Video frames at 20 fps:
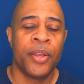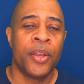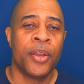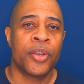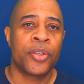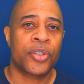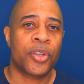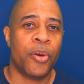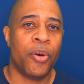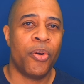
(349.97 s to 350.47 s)

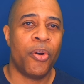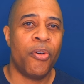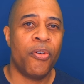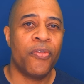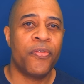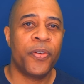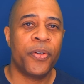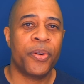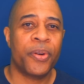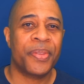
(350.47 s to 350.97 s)
So
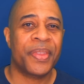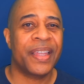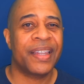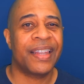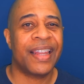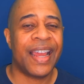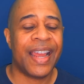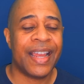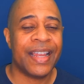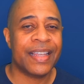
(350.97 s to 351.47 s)
over the
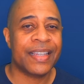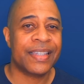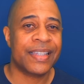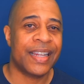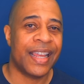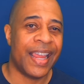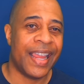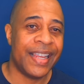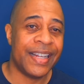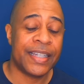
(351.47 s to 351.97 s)
last
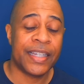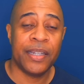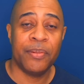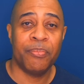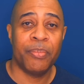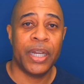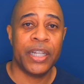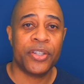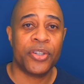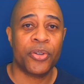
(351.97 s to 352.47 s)
18
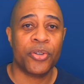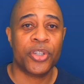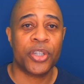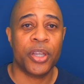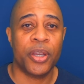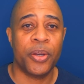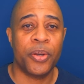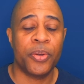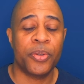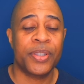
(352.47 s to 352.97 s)
months or
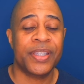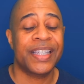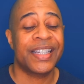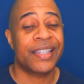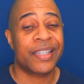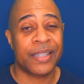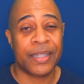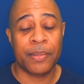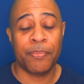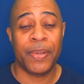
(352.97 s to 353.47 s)
so,
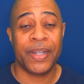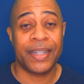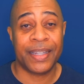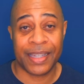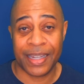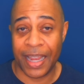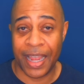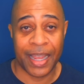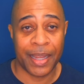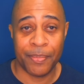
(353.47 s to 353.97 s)
since the
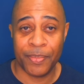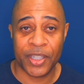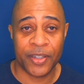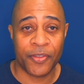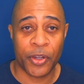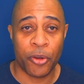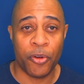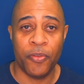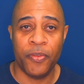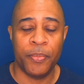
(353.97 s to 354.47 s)
times of
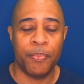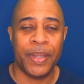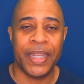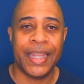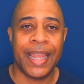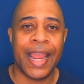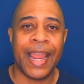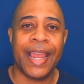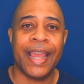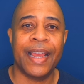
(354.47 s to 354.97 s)
COVID
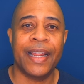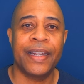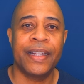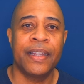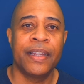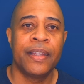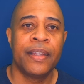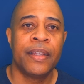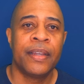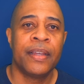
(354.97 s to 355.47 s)
began,
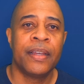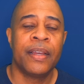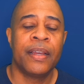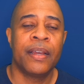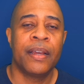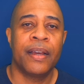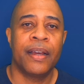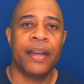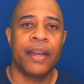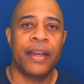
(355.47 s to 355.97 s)

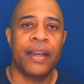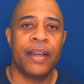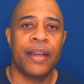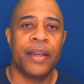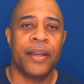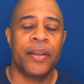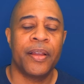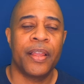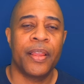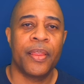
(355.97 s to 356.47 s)

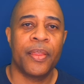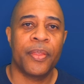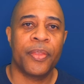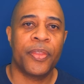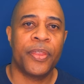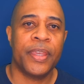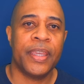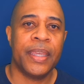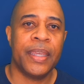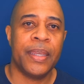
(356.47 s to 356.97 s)

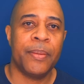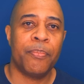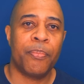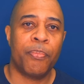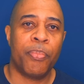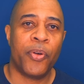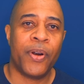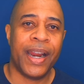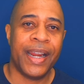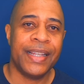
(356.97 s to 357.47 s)
the
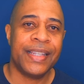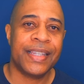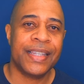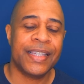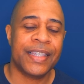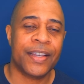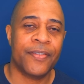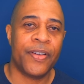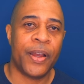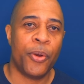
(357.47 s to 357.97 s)
prices
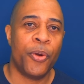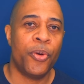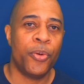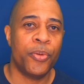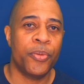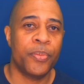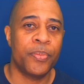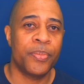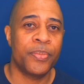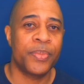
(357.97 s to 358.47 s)
of
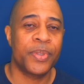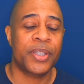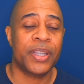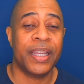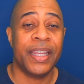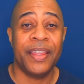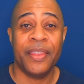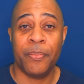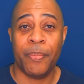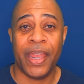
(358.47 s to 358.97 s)
homes
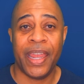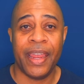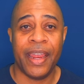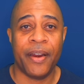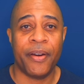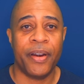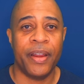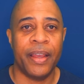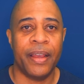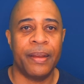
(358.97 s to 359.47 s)
in the Bay
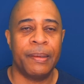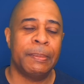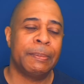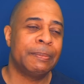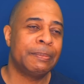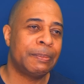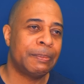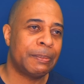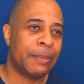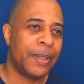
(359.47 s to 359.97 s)
Area
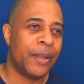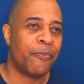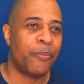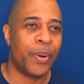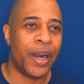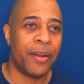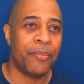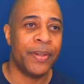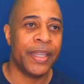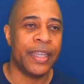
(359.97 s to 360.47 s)
have
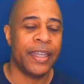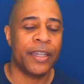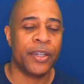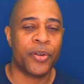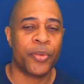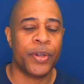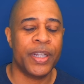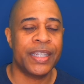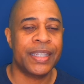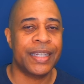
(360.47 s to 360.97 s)
probably
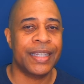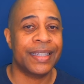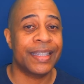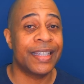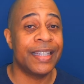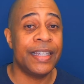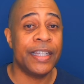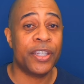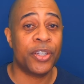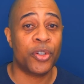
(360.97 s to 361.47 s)
increased at
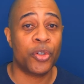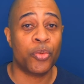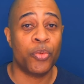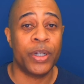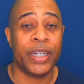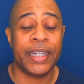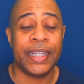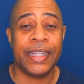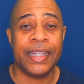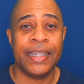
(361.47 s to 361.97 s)
least
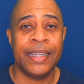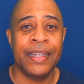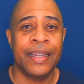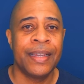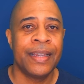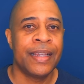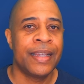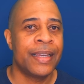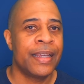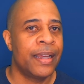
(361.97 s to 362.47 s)
20,
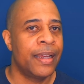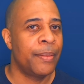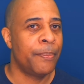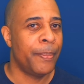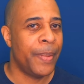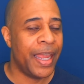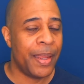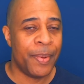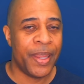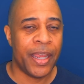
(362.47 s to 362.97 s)

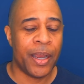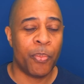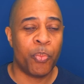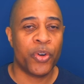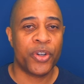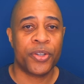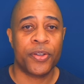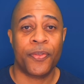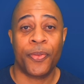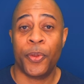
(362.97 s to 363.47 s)
maybe
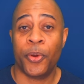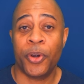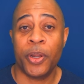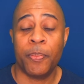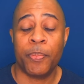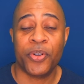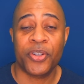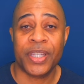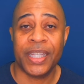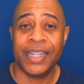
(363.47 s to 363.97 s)
upwards of
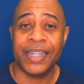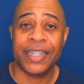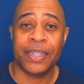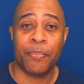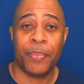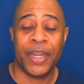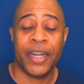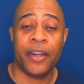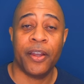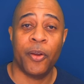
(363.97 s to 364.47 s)
30%,
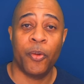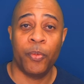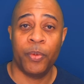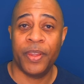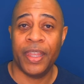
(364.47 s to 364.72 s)
depending on